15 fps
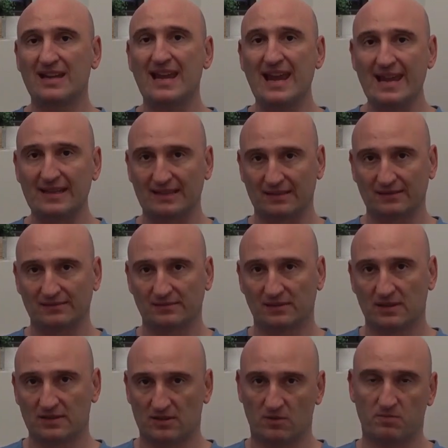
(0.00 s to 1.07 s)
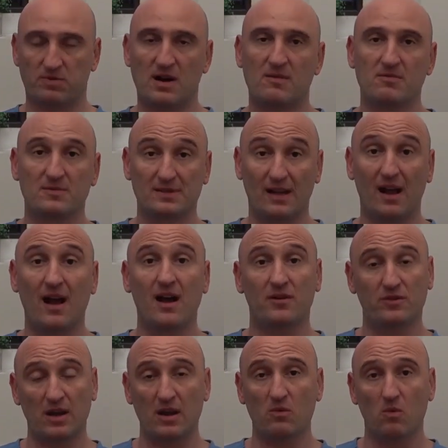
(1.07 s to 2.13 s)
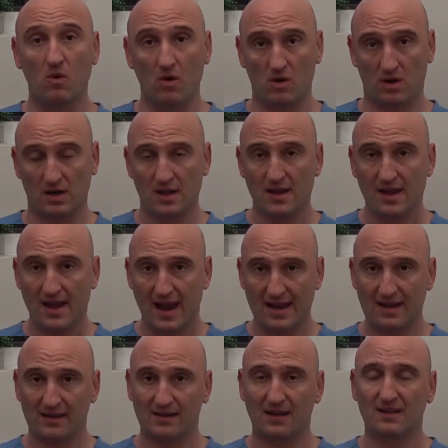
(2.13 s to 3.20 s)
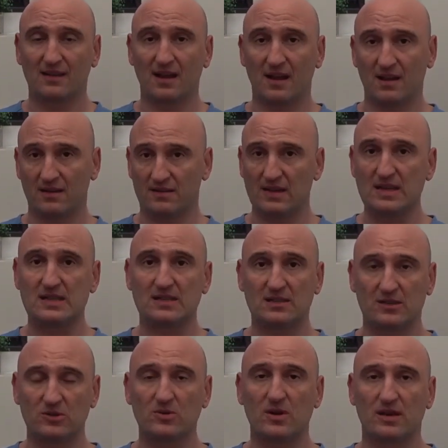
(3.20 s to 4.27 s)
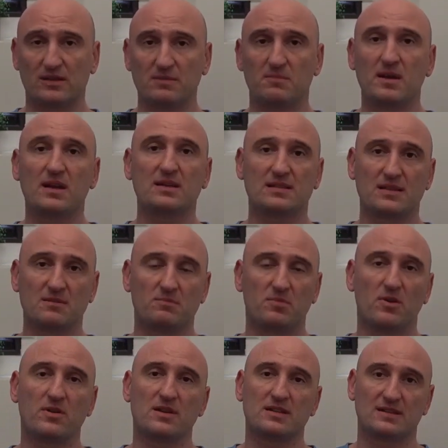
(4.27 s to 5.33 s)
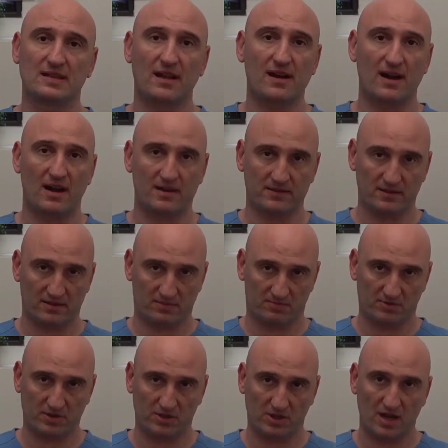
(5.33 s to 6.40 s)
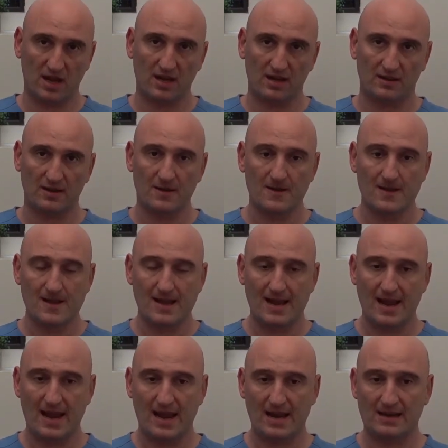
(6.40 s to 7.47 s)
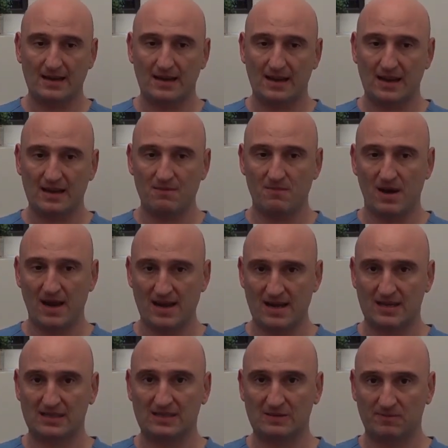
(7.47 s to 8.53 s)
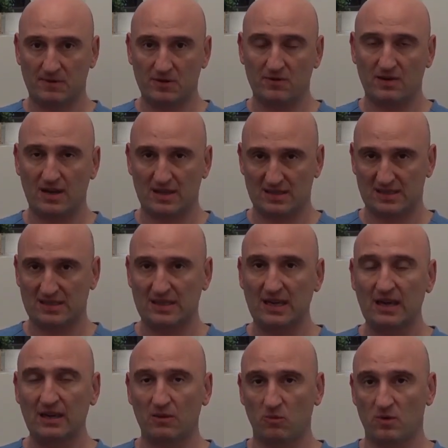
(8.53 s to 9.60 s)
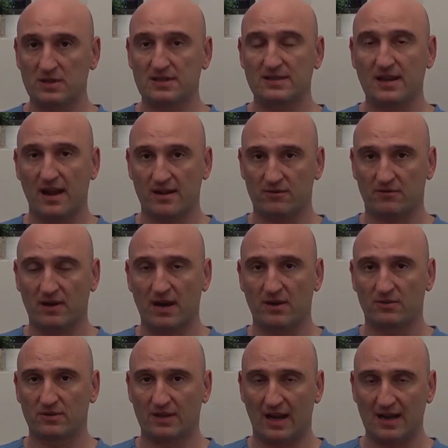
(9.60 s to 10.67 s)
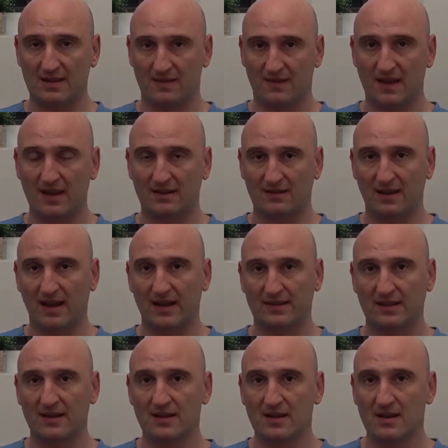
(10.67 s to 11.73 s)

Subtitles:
gait. So problems how they walk. And I think these two are the biggest components that are underappreciated. And in my experience seeing what's done around, I think that